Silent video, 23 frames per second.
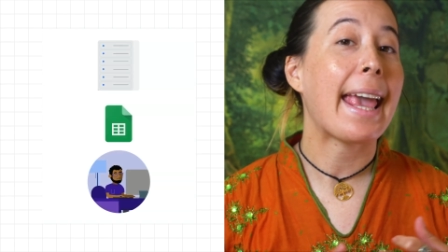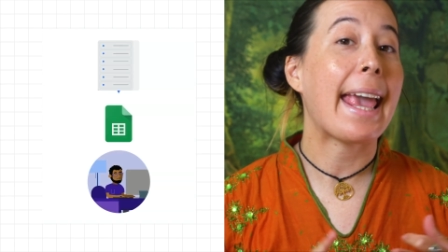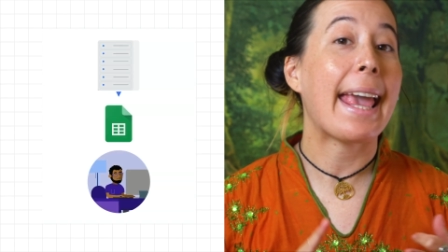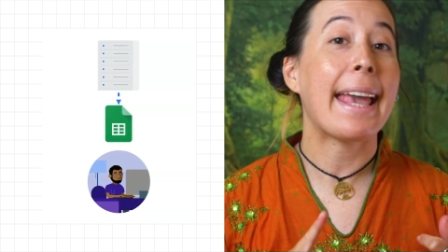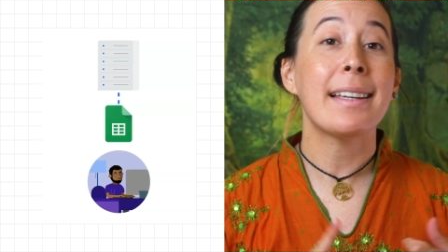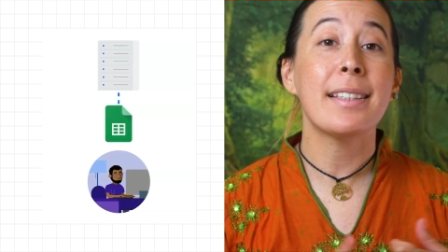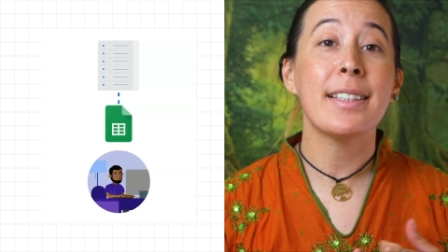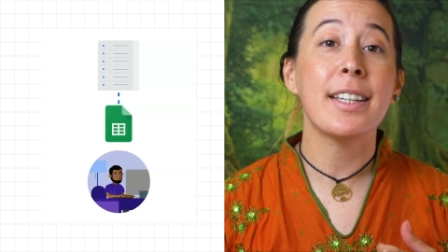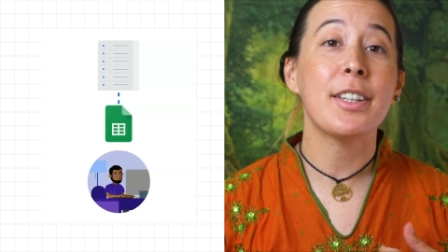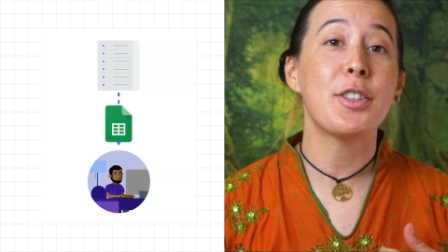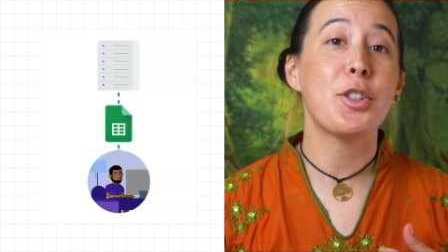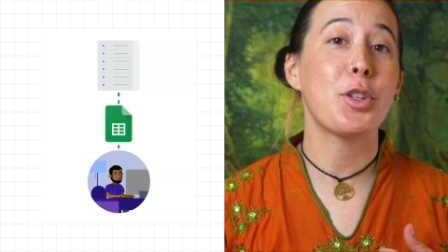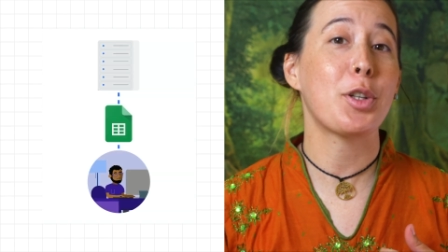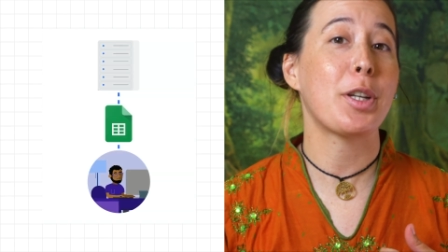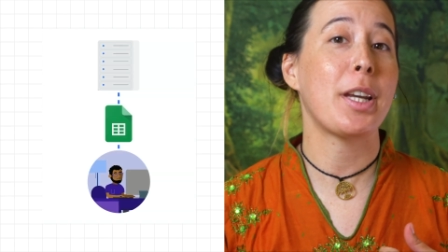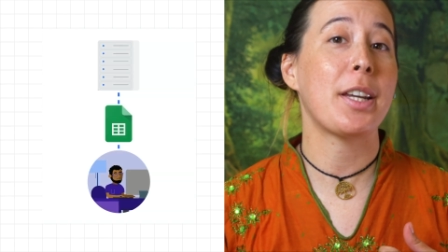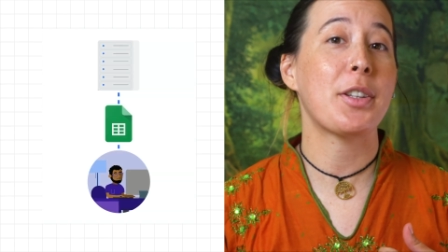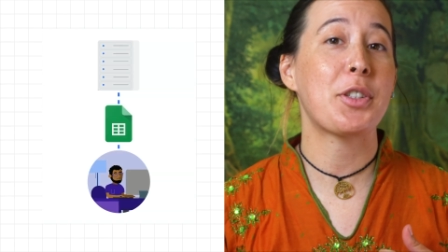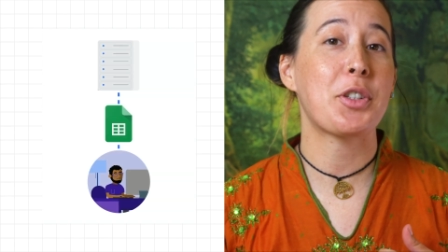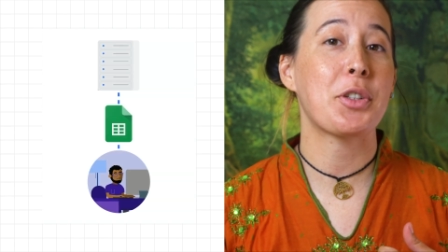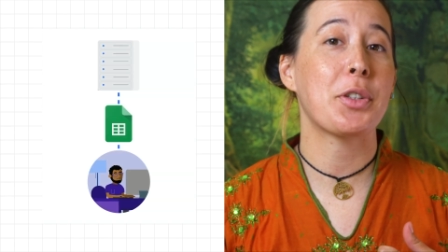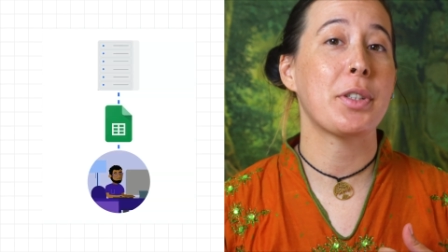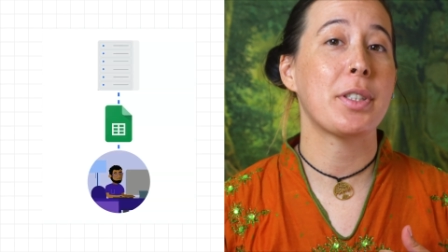and
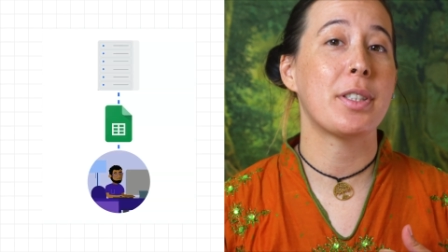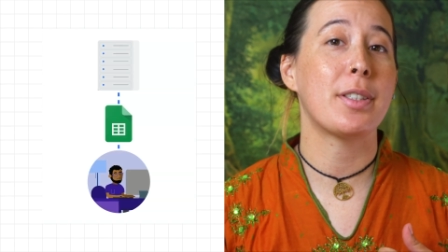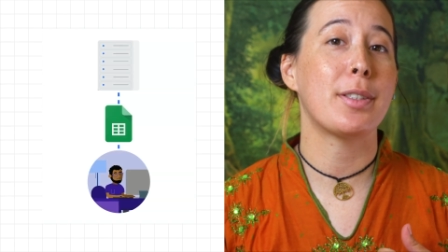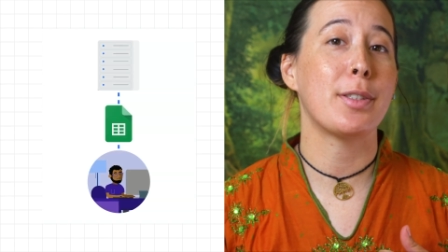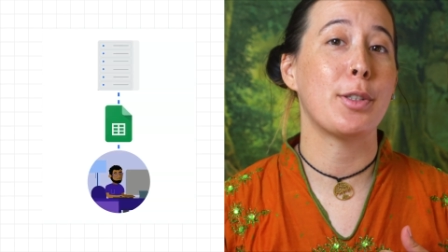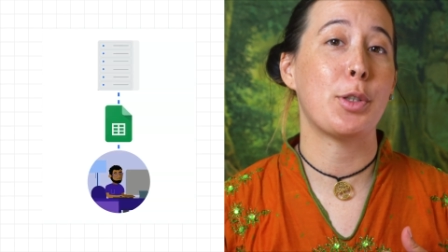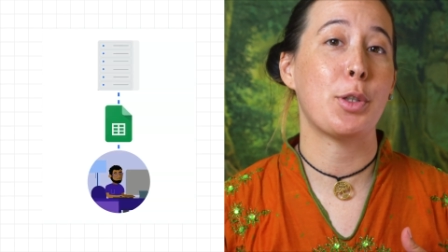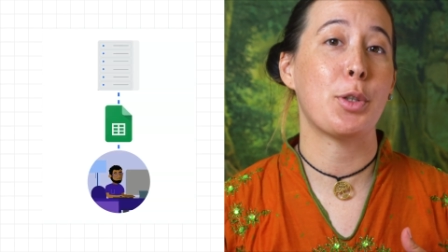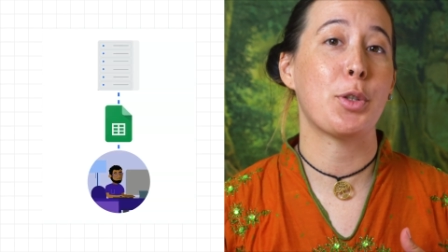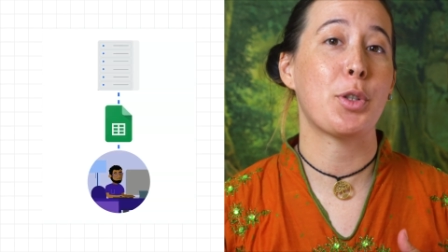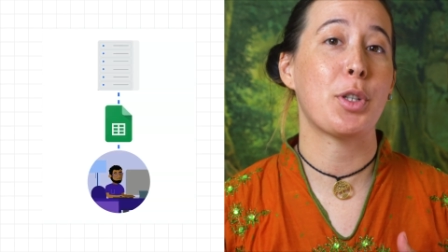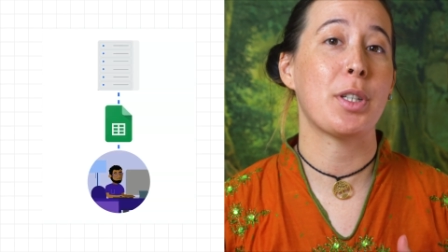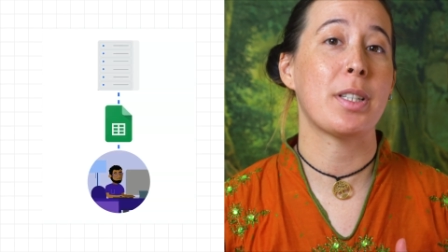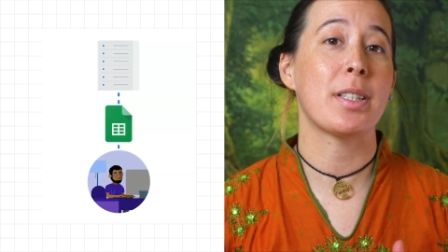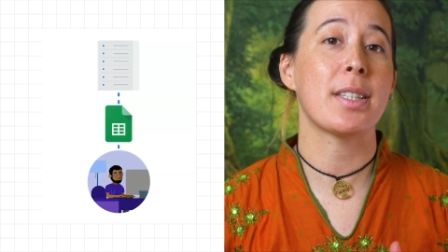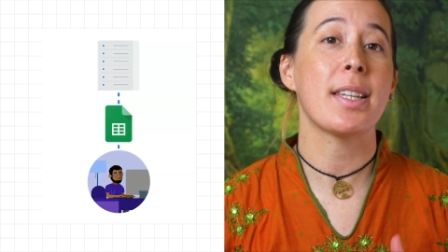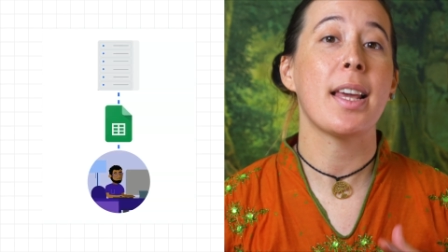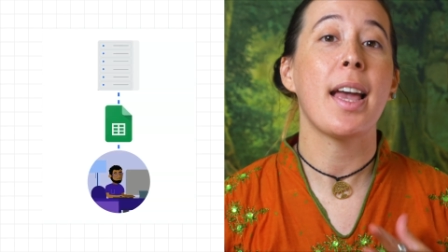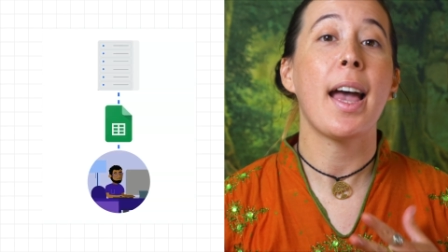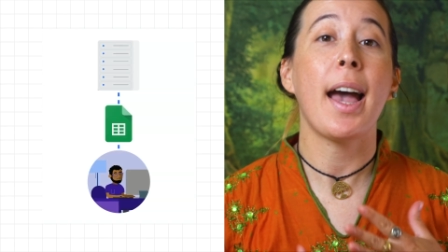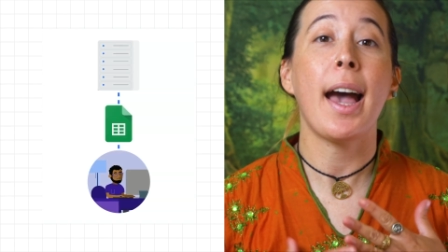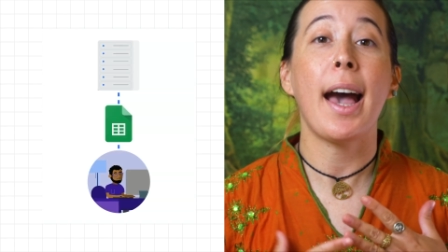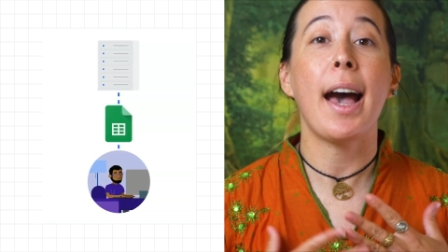educational
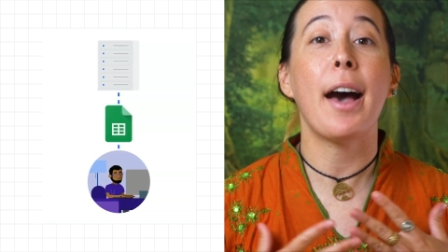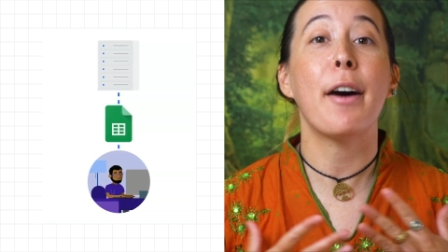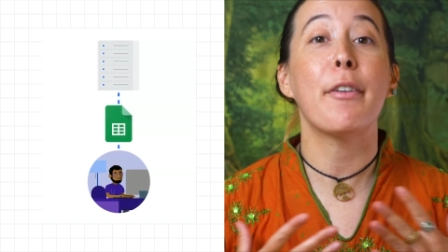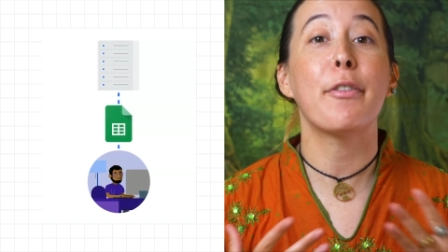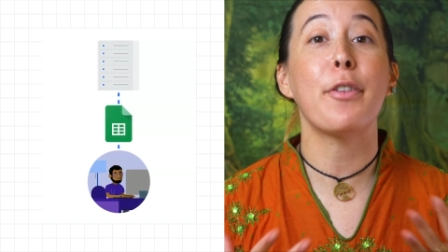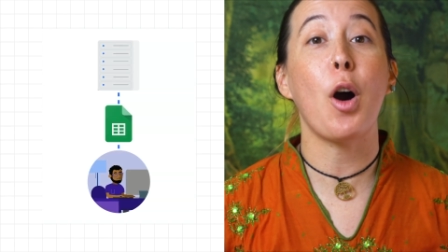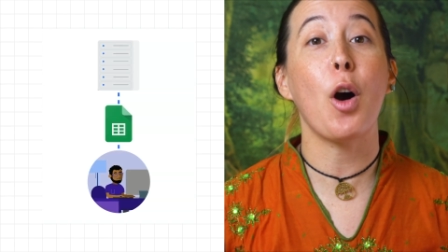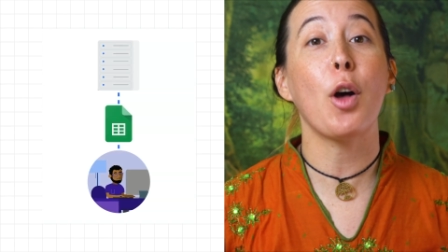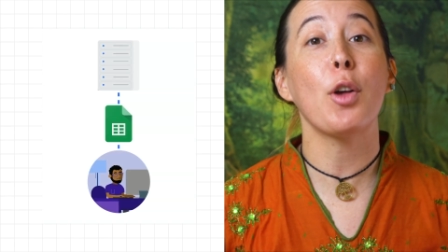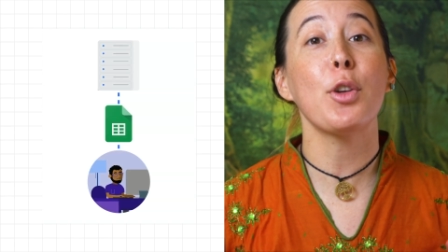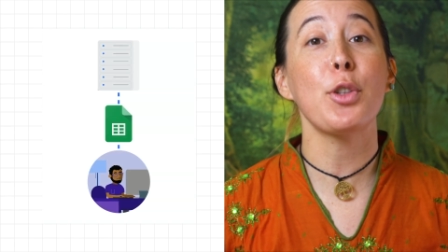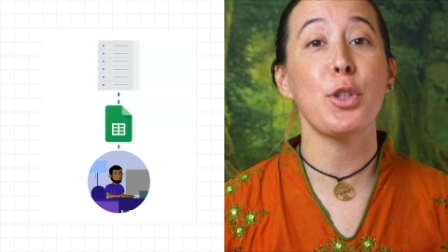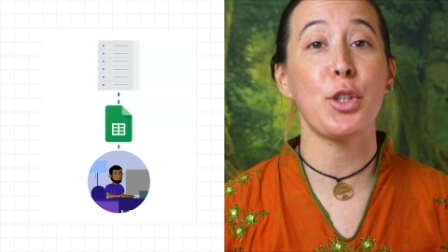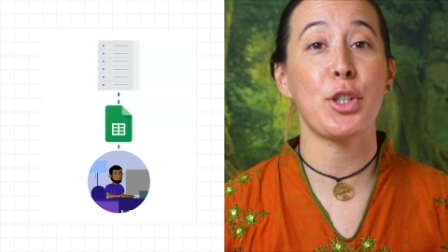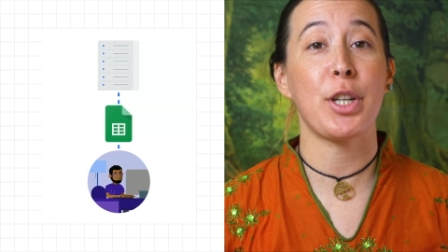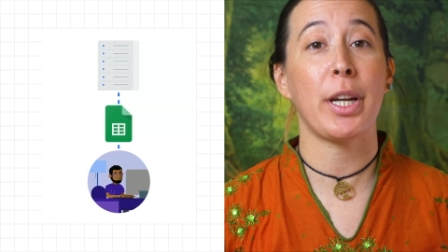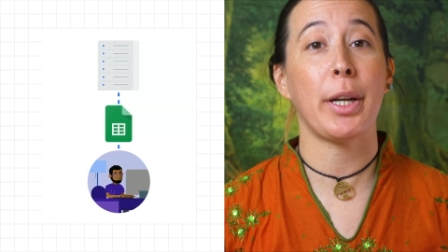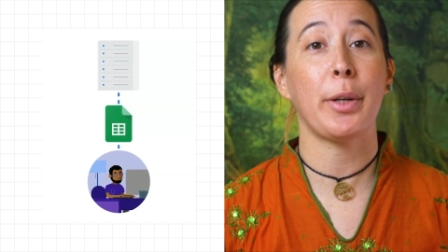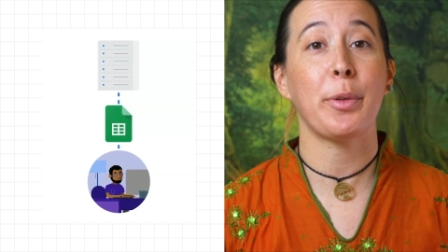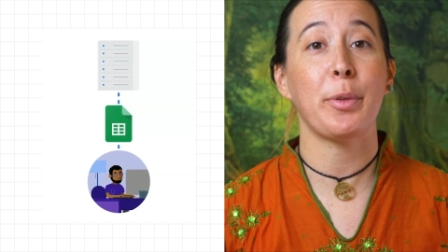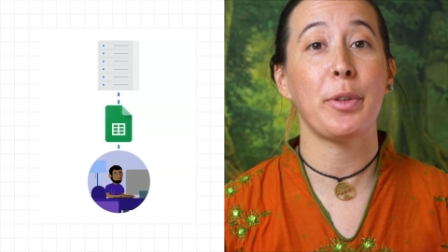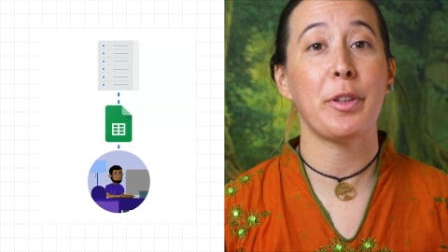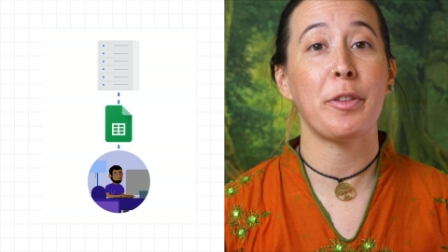institutions have all
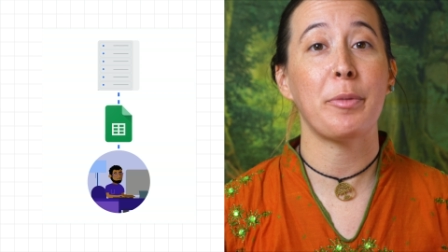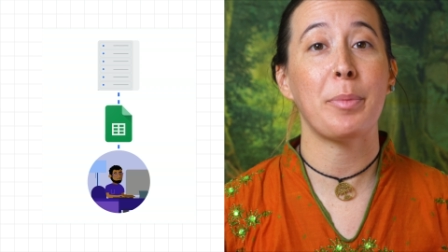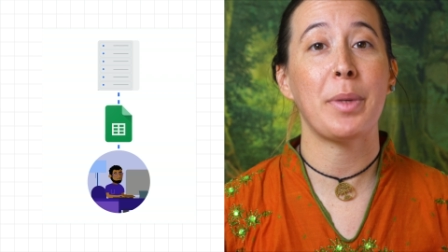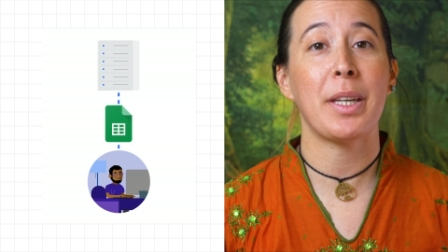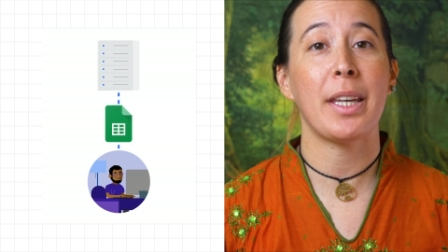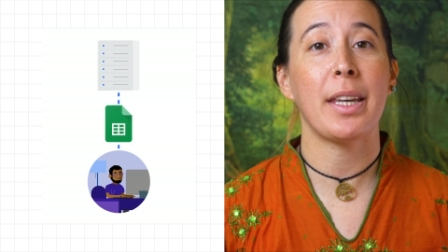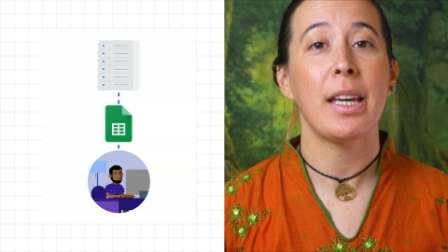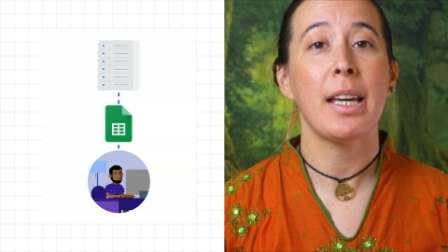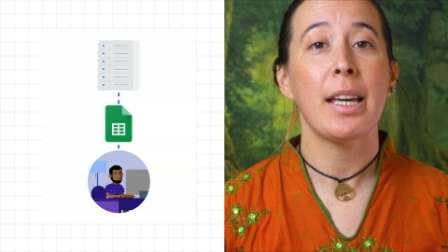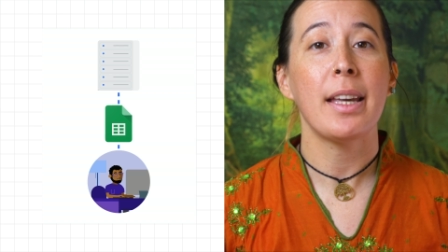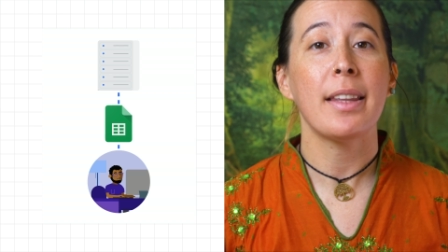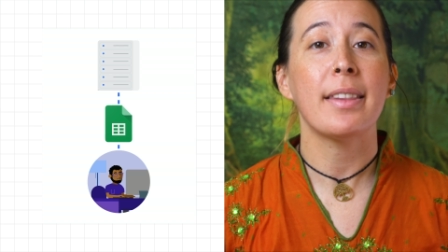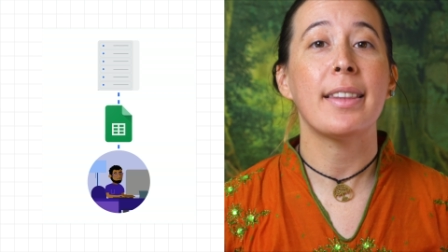shared with me